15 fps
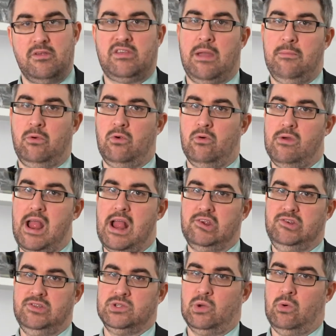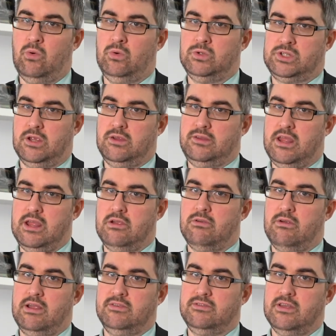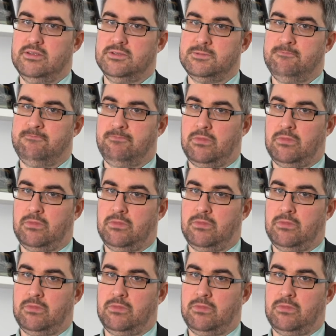chemical reactions also decreases.